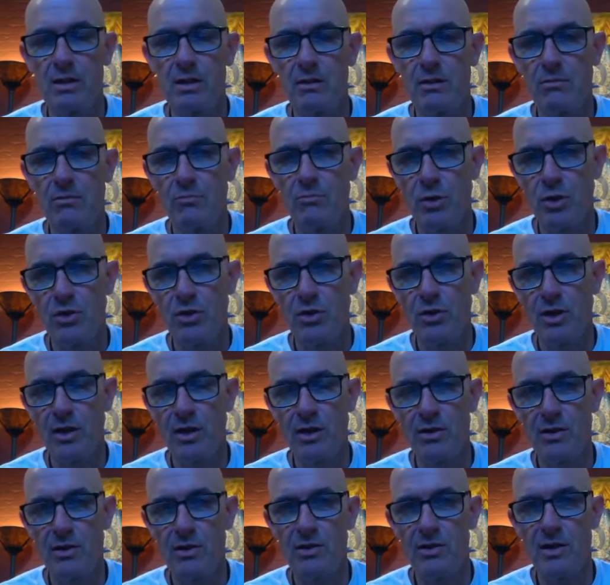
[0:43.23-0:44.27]
Mudra in
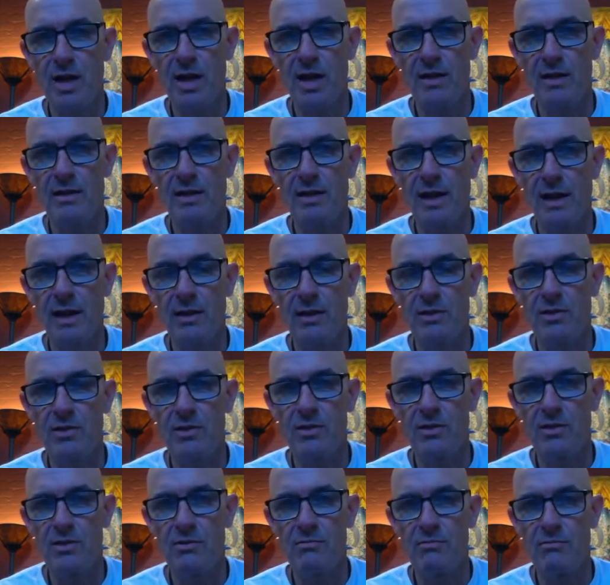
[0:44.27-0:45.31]
this
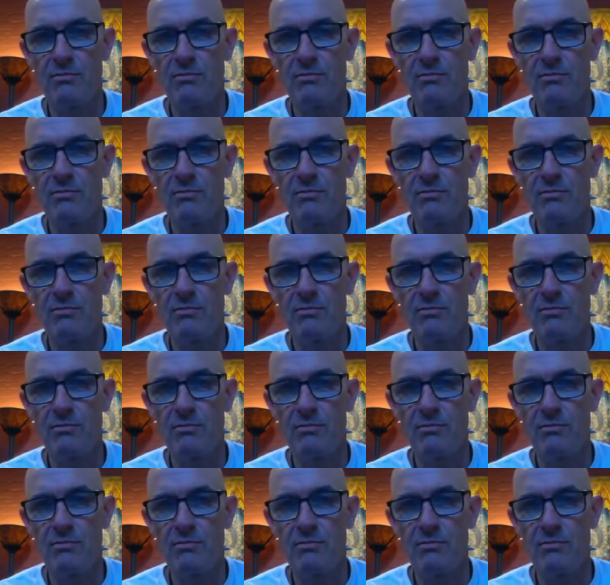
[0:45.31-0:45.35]
context